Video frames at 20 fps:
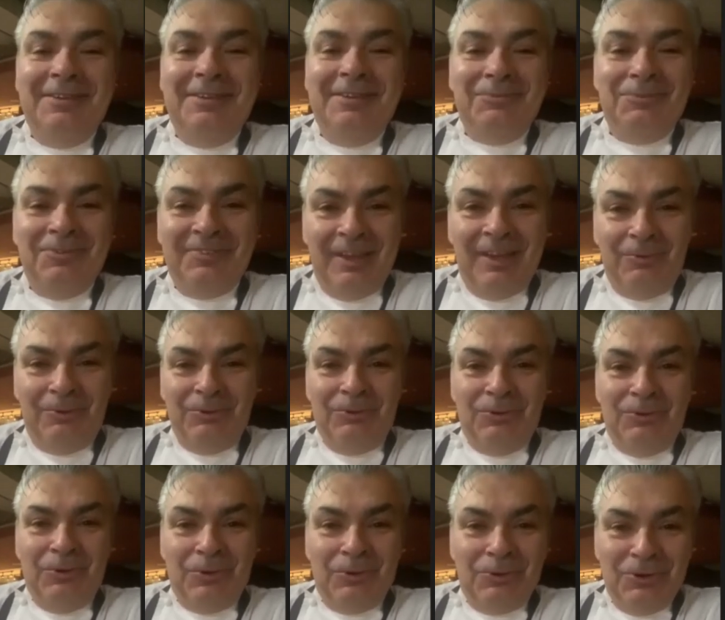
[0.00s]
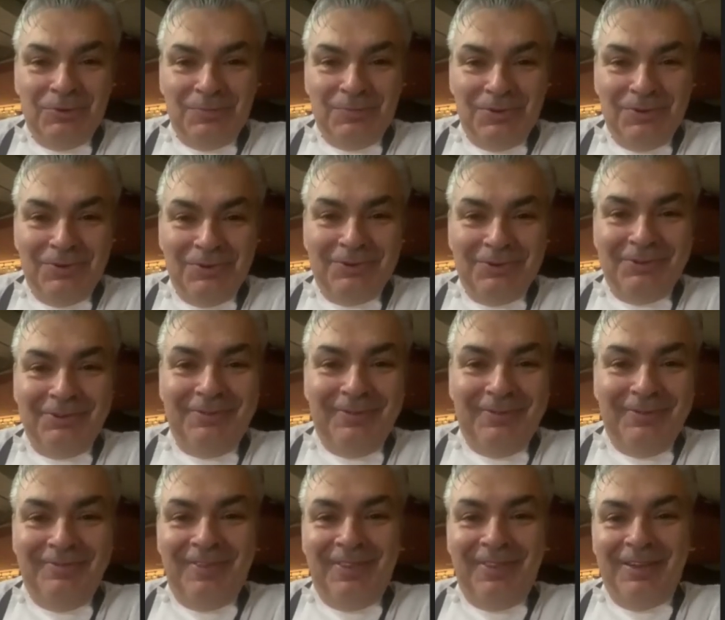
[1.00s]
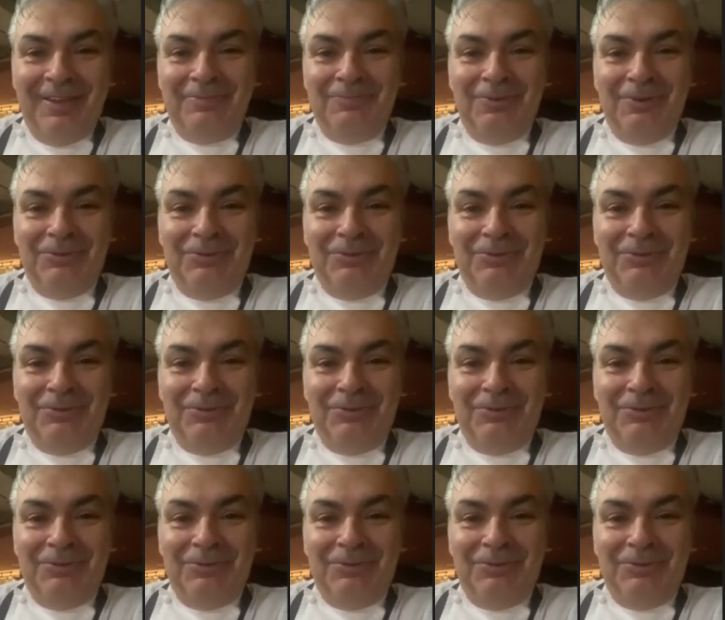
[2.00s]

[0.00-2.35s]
to say I want to do a cookbook. Then when